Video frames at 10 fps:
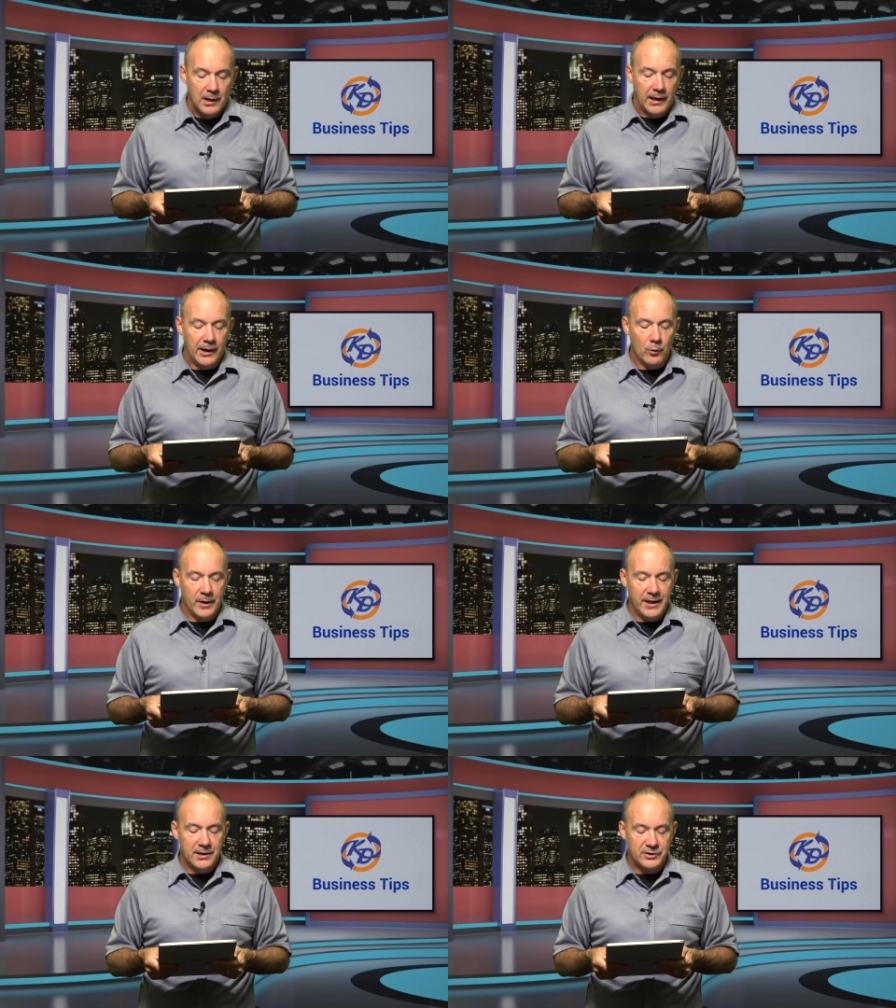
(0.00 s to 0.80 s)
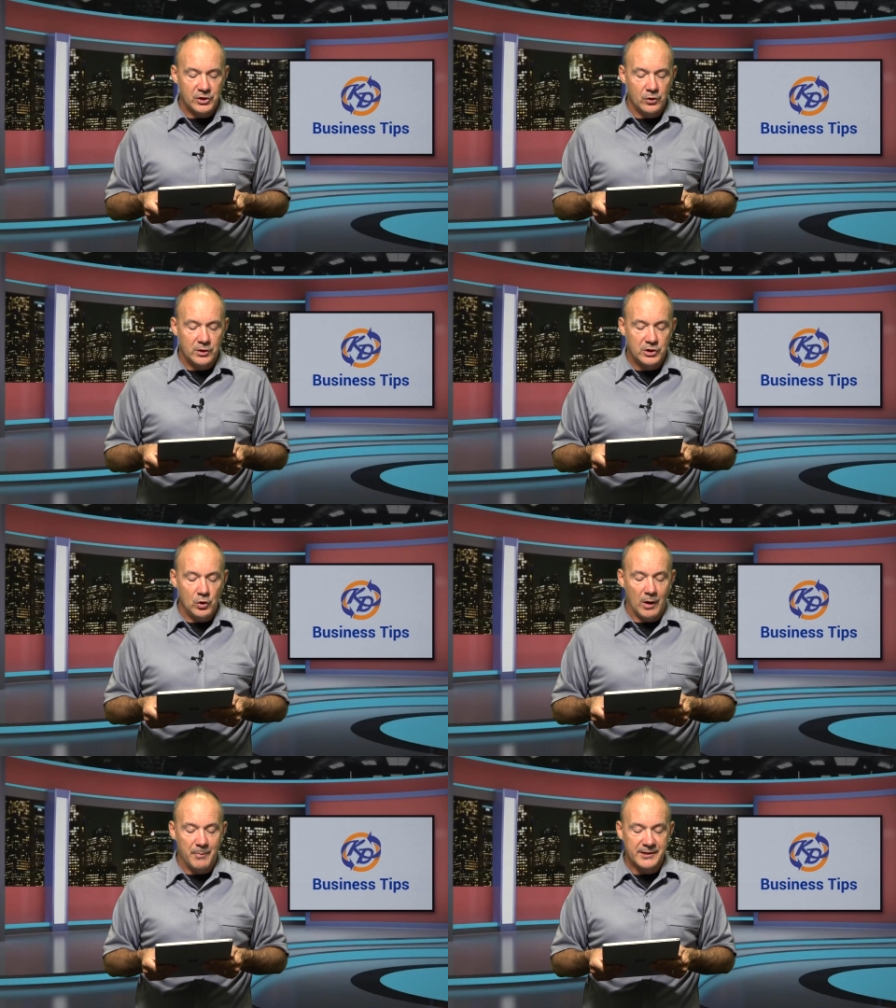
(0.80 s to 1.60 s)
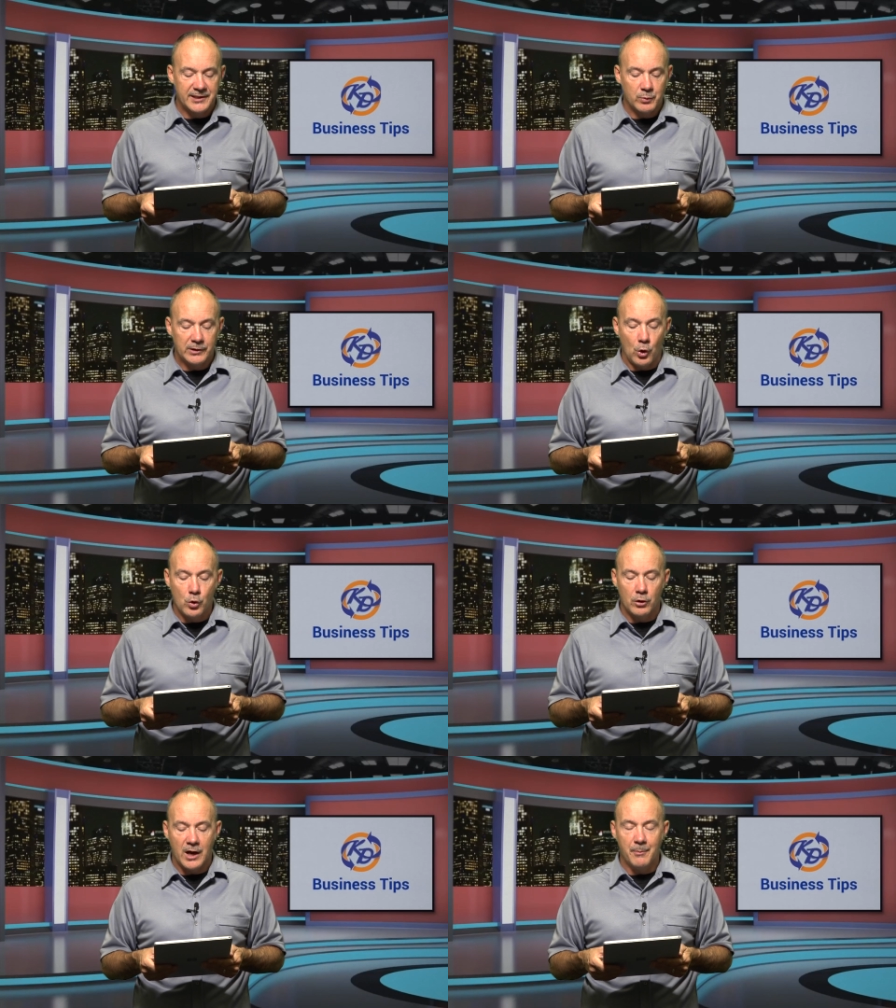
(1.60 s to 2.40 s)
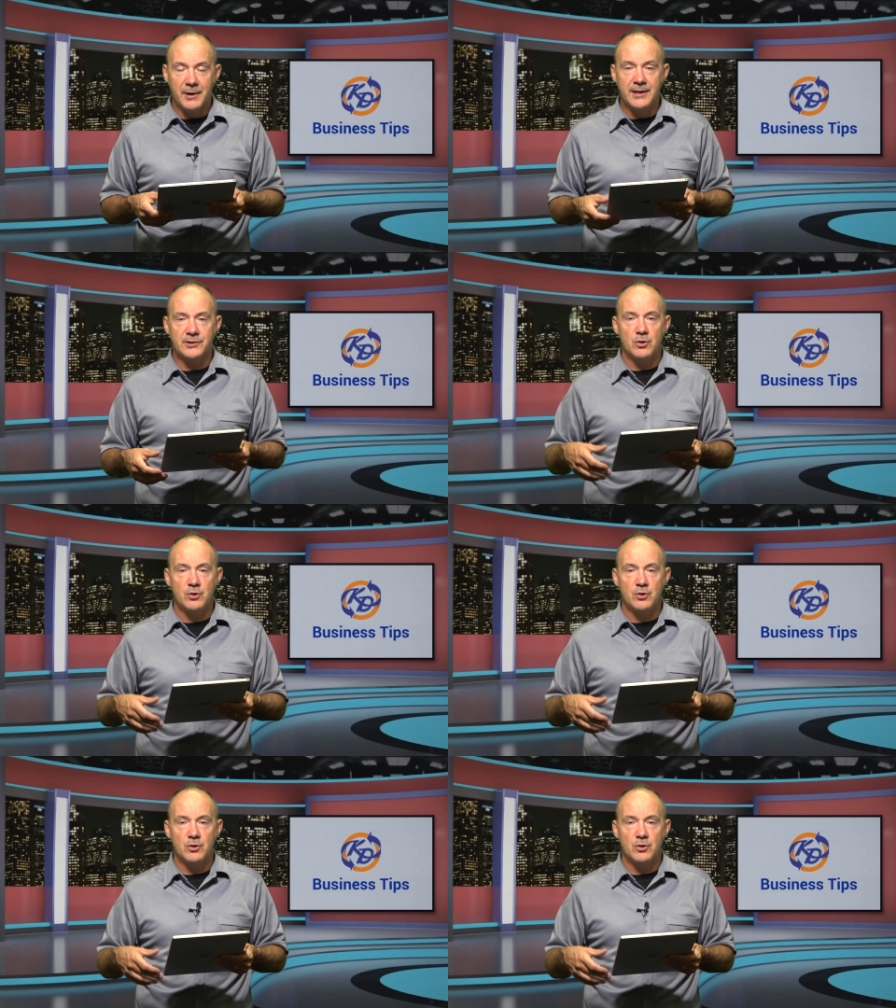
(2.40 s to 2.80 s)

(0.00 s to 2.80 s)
Another one is to do a business with local companies.